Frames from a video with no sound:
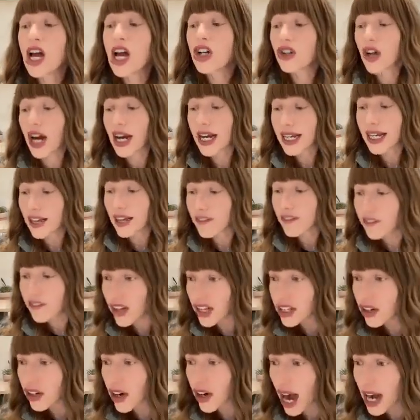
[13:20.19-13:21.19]
trying to
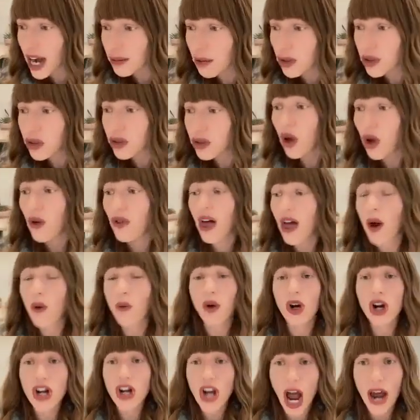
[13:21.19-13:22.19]
convince our animal soul that
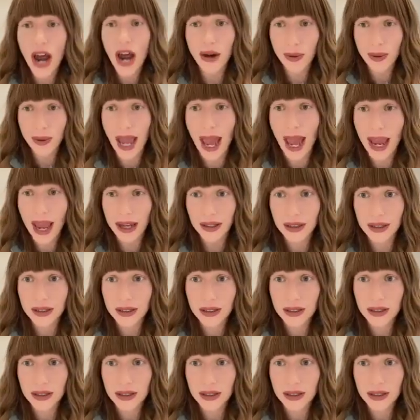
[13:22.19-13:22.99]
we're not okay,